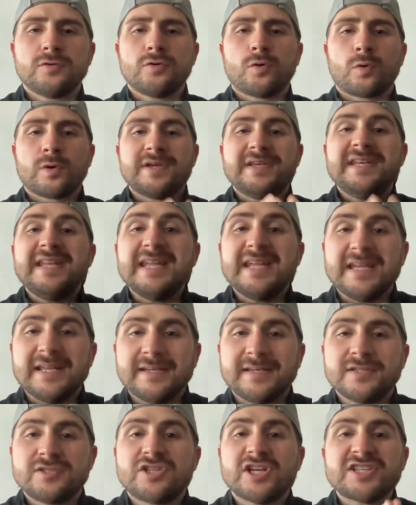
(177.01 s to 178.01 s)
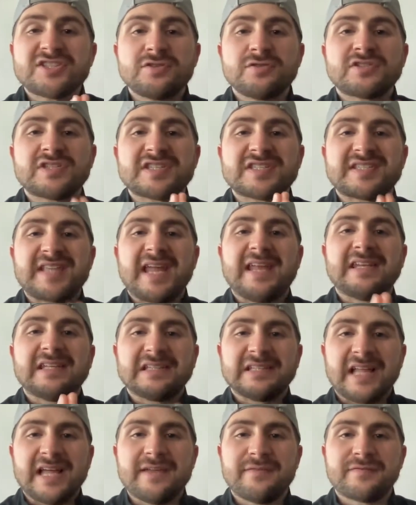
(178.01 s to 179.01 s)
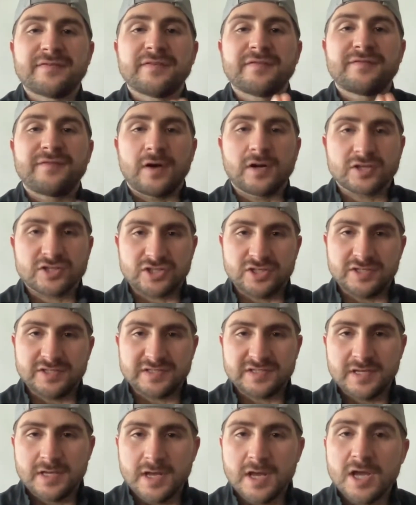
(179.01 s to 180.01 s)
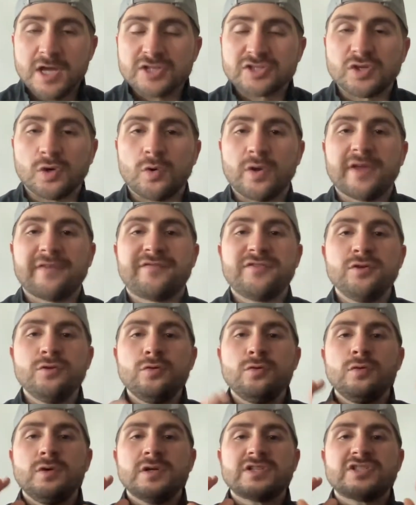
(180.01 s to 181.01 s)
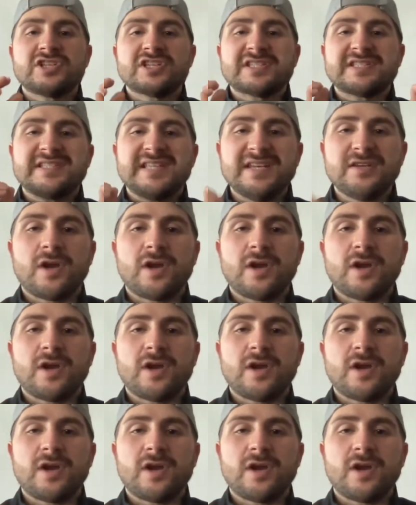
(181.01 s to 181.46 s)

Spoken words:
or need just to sustain life functions. So if you just did